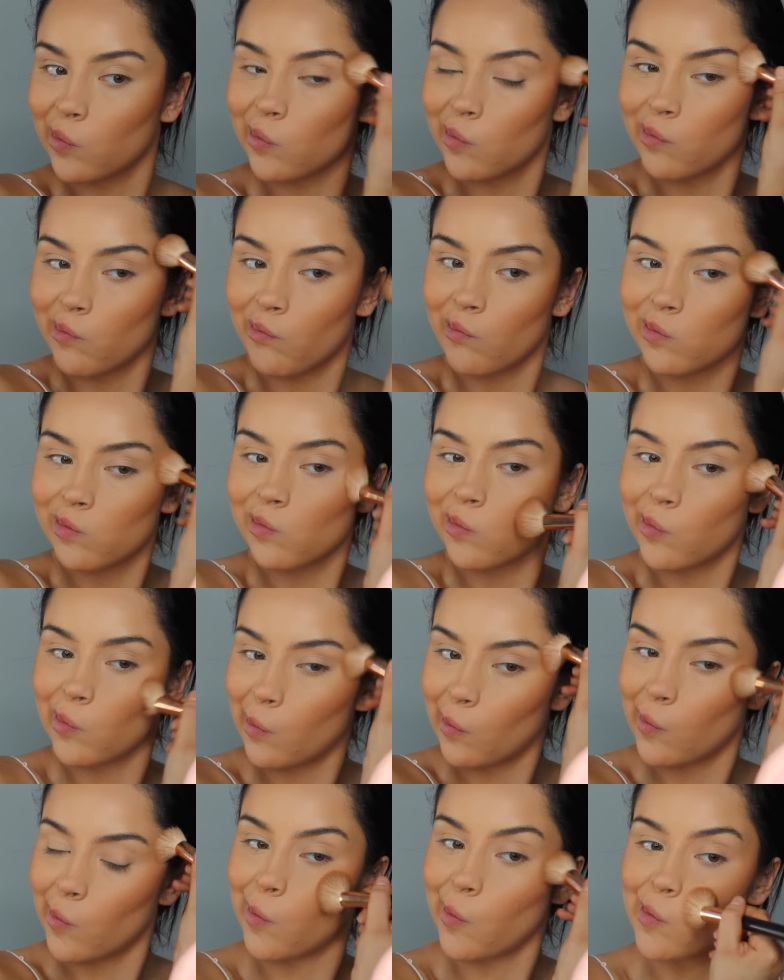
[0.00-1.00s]

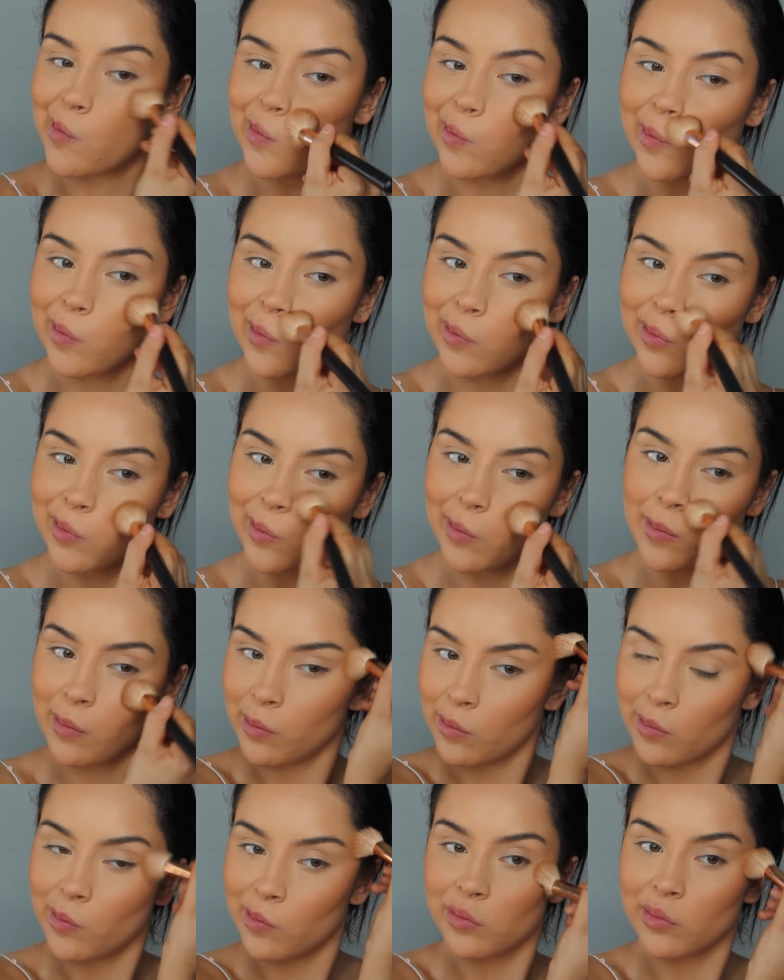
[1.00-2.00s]

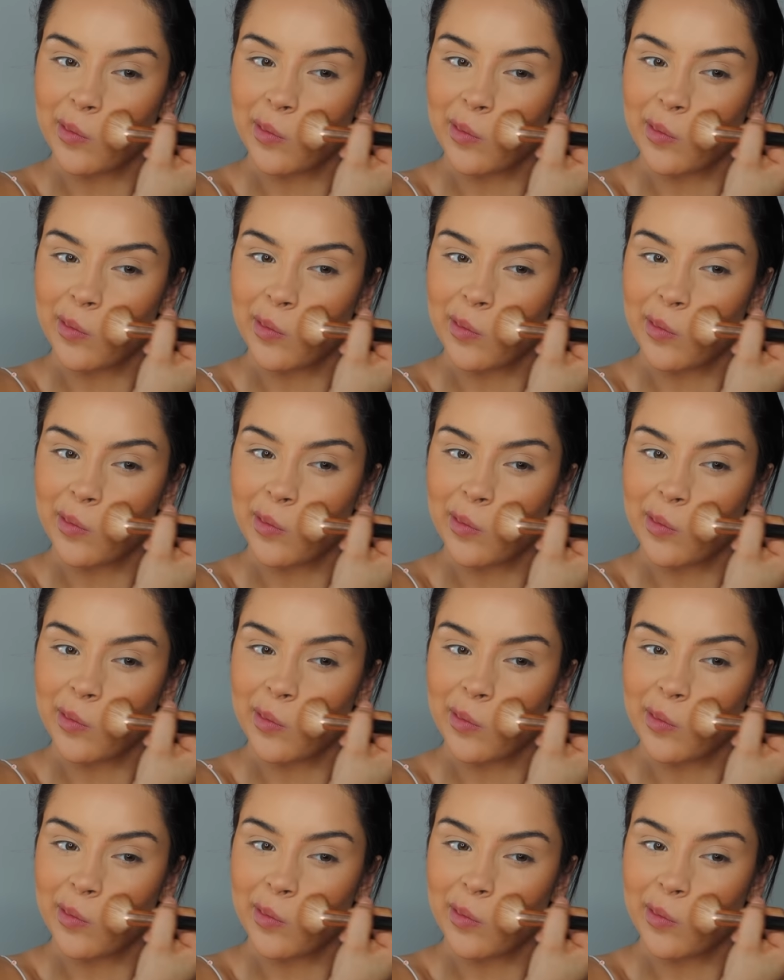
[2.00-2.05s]
(no one is talking)